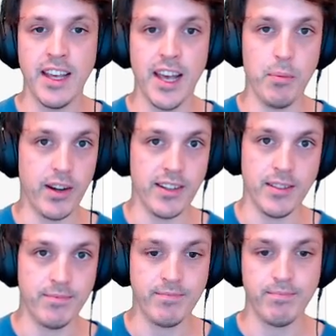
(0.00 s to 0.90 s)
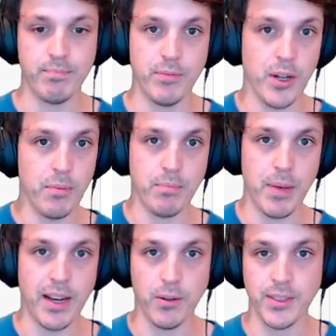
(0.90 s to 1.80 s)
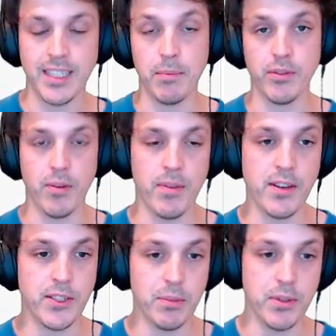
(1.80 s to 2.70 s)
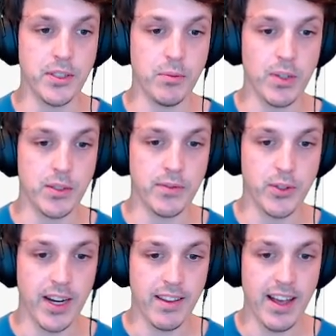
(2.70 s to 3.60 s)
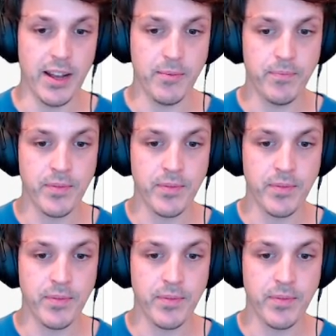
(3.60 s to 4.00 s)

and we're going to pick or sample from the distribution once we've trained that.